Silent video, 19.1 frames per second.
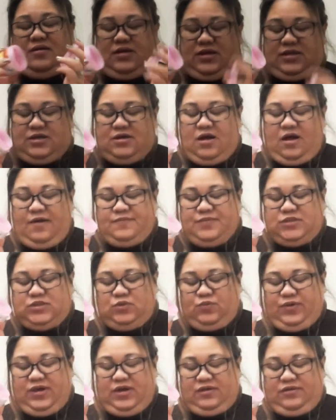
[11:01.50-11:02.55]
it comes
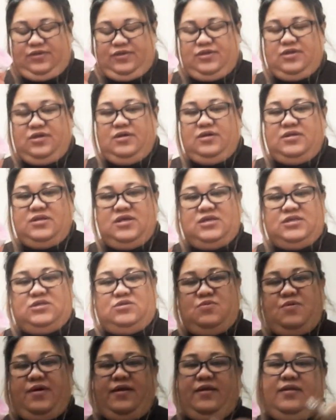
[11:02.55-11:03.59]
with this
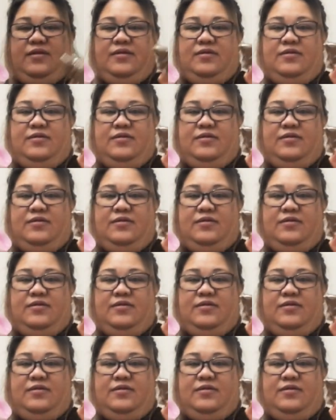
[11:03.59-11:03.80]
one.